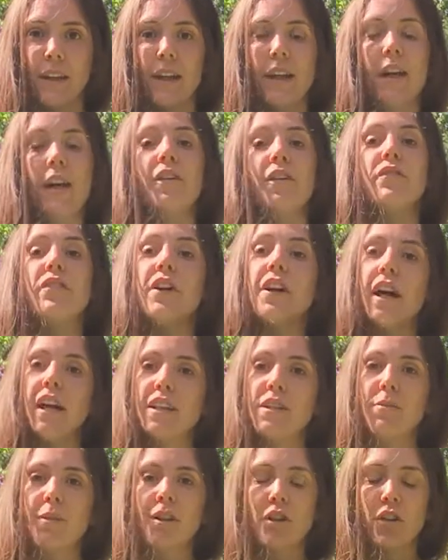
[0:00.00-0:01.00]
Forgot to
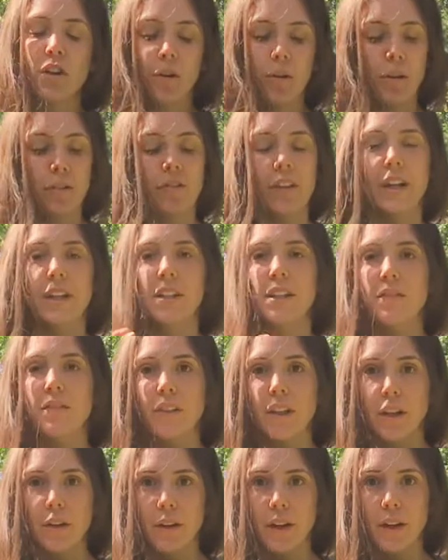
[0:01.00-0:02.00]
mention our reflective
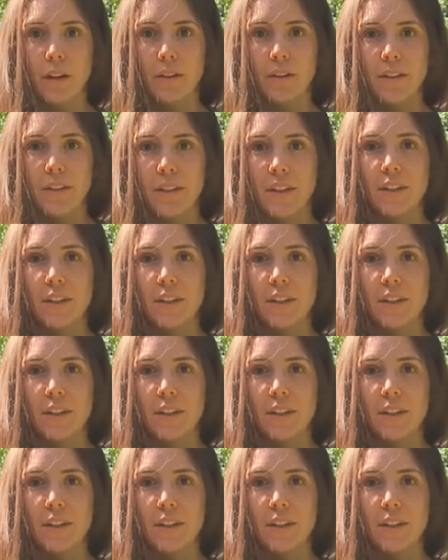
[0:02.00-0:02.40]
logos